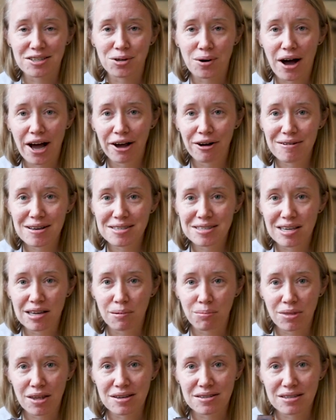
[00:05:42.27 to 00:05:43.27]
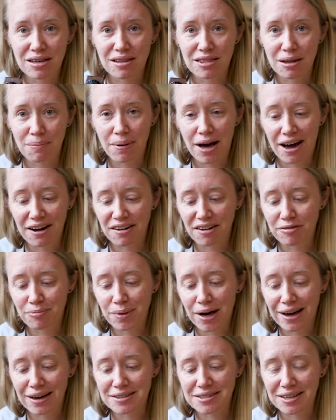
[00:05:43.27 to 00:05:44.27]
So I always keep this in the back of
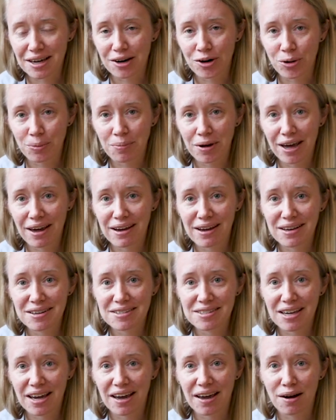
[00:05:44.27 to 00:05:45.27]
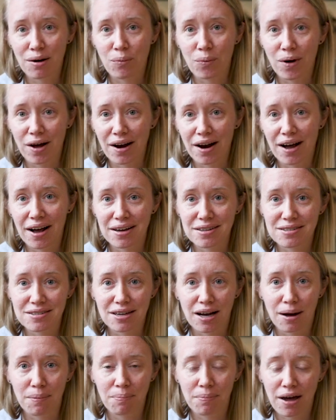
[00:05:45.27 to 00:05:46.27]
my saddlebags, and when I
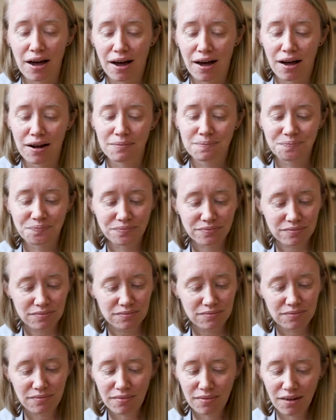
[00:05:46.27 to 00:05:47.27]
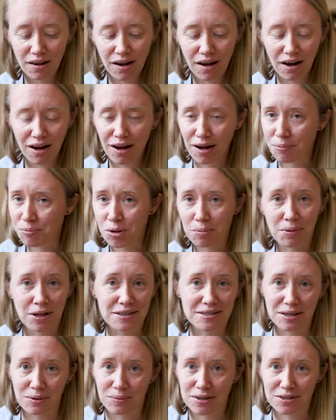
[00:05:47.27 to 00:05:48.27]
stop at um, the
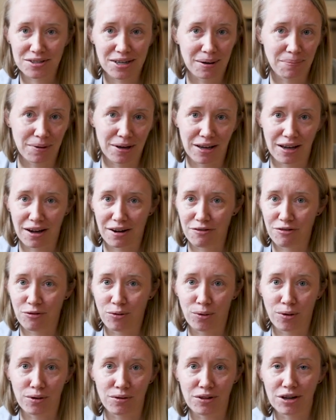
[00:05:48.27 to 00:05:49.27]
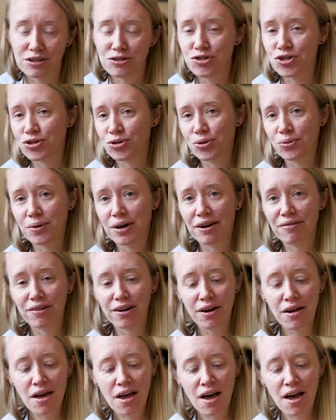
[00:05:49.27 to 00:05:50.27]
place that we're stopping at for lunch or
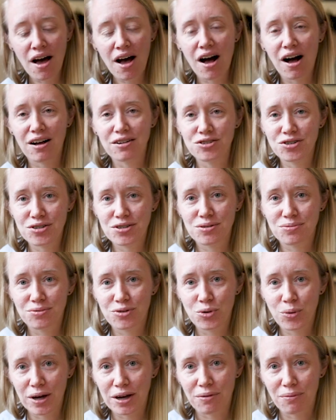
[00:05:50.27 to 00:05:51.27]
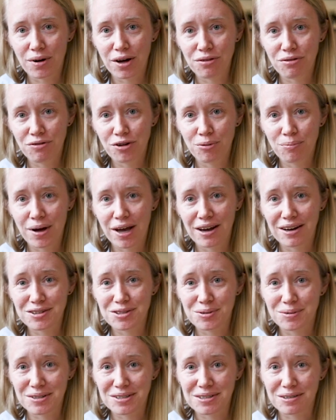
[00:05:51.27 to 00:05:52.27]
whatever, I'll just quick run through my hair
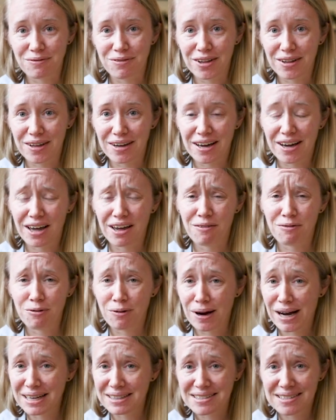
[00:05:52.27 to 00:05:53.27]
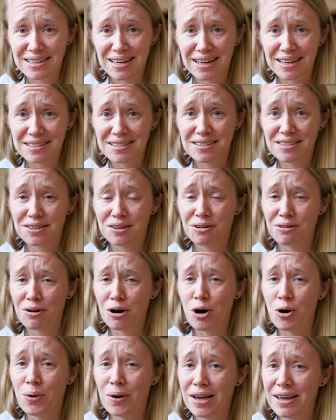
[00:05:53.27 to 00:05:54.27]
so it doesn't feel like I have rat's nests
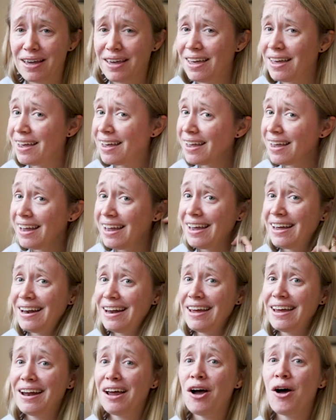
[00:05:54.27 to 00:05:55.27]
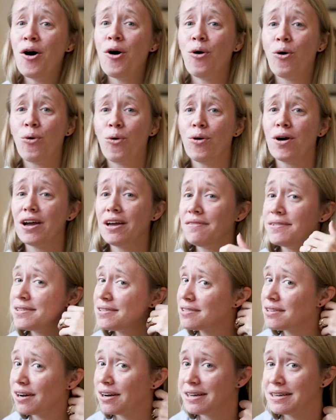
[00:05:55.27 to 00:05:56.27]
growing in it, or
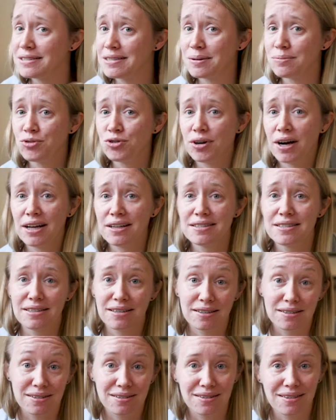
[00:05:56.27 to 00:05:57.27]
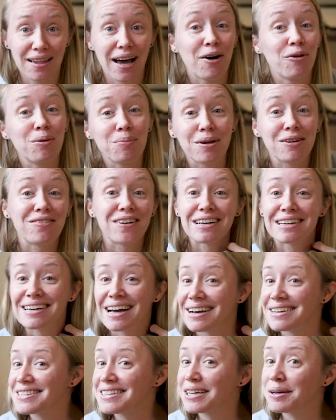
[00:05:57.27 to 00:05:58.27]
even starting some dreads, because that would be
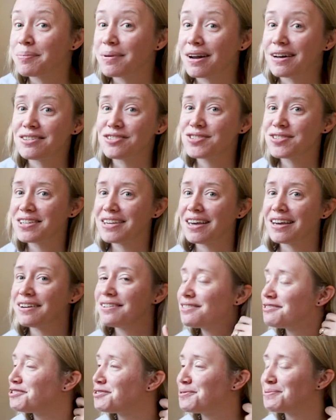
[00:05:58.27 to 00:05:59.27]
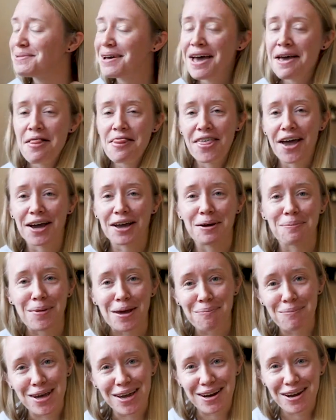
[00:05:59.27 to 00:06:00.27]
fantastic, but I just can't do that
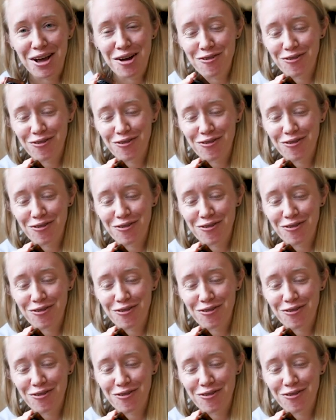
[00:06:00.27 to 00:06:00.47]
commitment